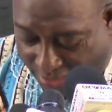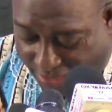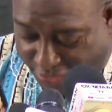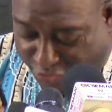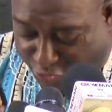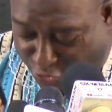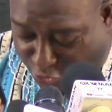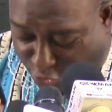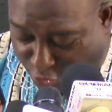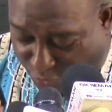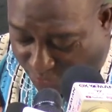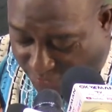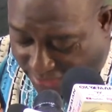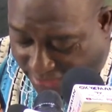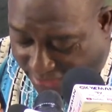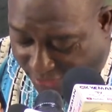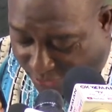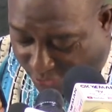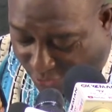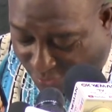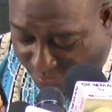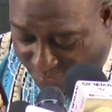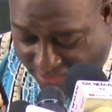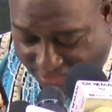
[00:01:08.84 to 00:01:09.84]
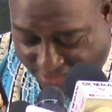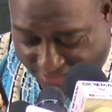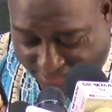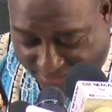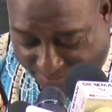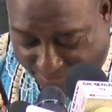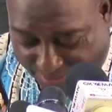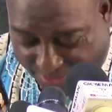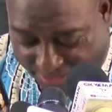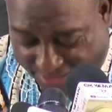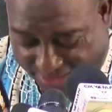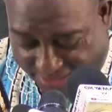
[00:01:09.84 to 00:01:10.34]
assumed that economic
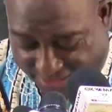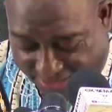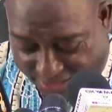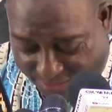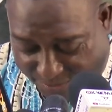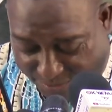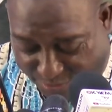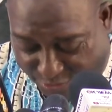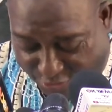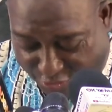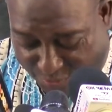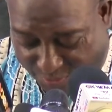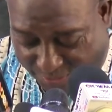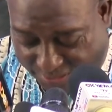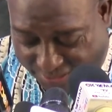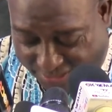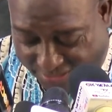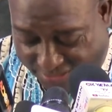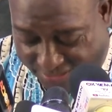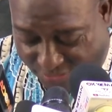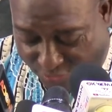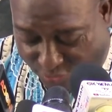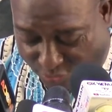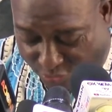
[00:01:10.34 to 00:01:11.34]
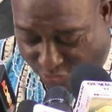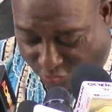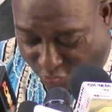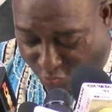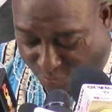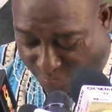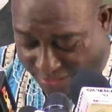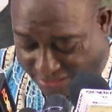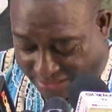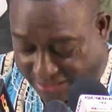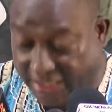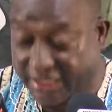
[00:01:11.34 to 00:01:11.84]
independence and prosperity would
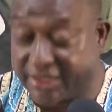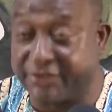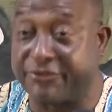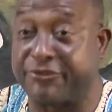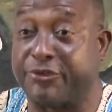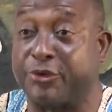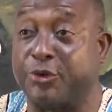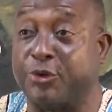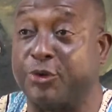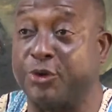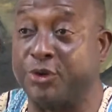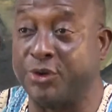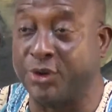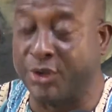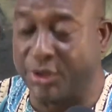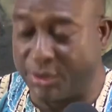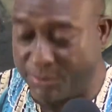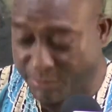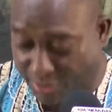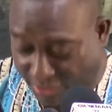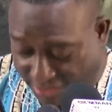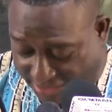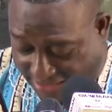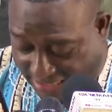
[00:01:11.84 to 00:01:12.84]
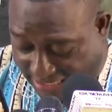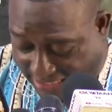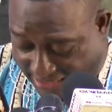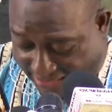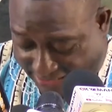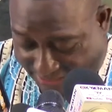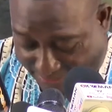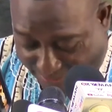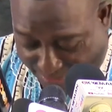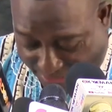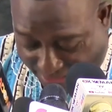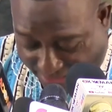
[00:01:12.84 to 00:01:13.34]
automatically follow political
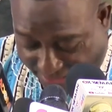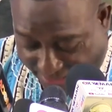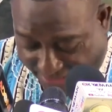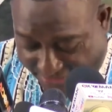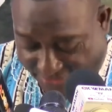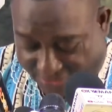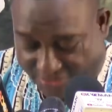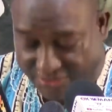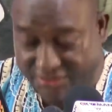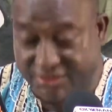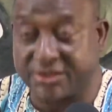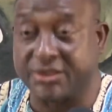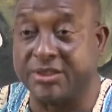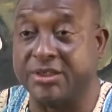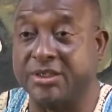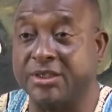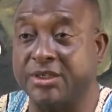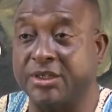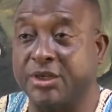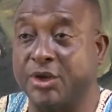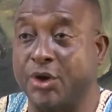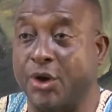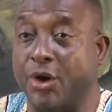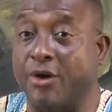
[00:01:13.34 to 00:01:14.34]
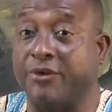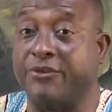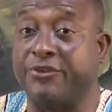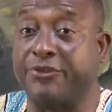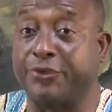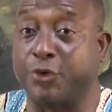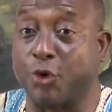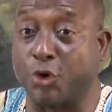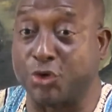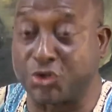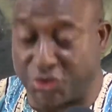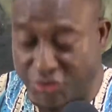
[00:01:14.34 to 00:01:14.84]
independence.
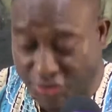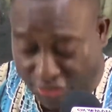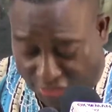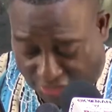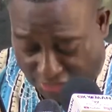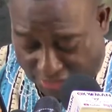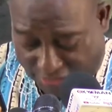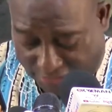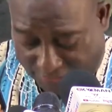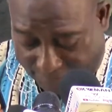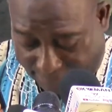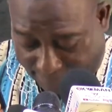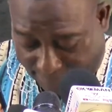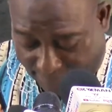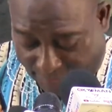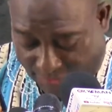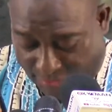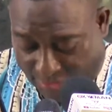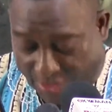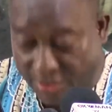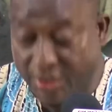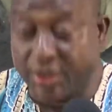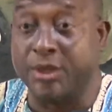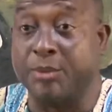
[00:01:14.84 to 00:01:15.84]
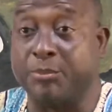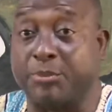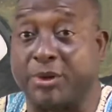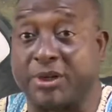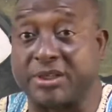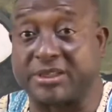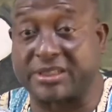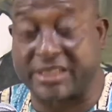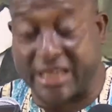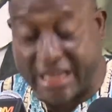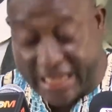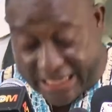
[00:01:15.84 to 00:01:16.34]
Unfortunately, political